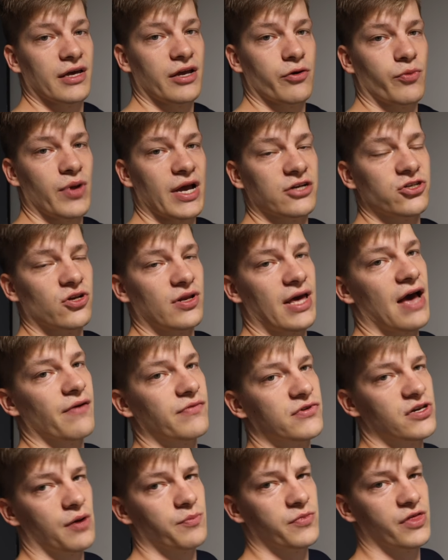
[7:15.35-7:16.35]
here we actually
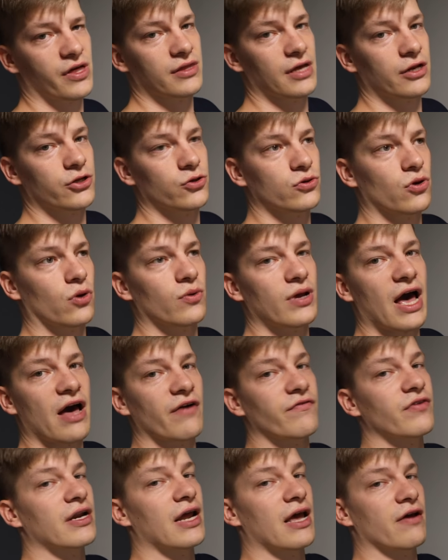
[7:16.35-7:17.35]
have something that you don't
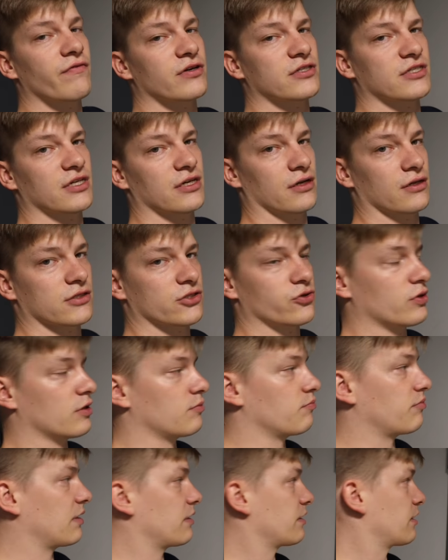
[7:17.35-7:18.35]
have in every single
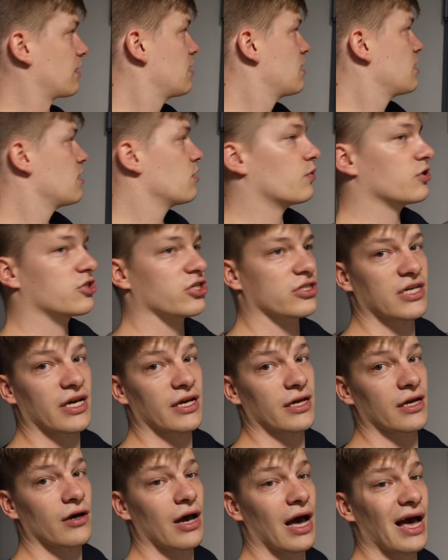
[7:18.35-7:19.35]
student building, which is
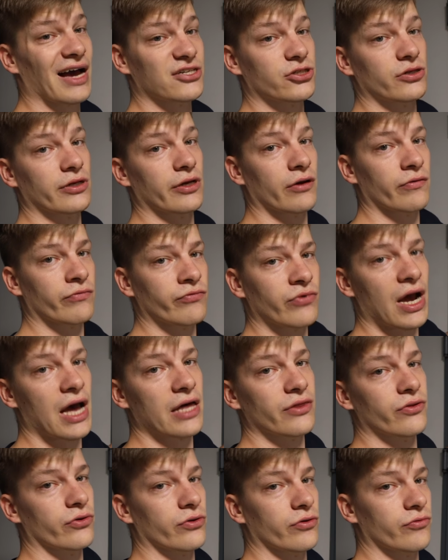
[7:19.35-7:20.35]
actually a
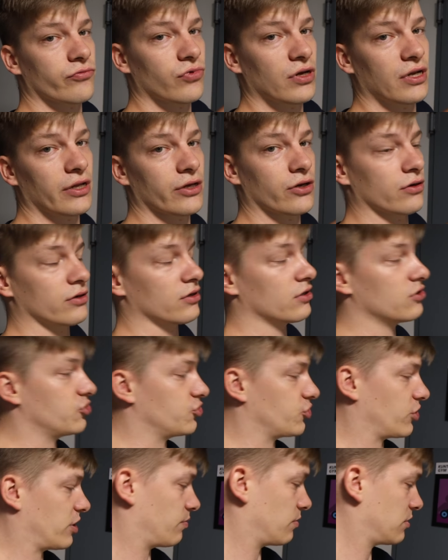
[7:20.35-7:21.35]
rather really good
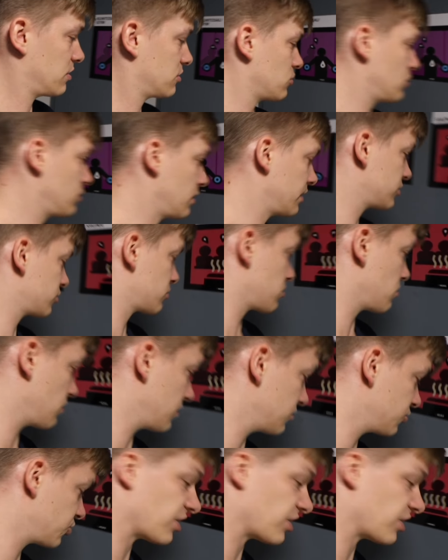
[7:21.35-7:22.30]
gym. So let's go and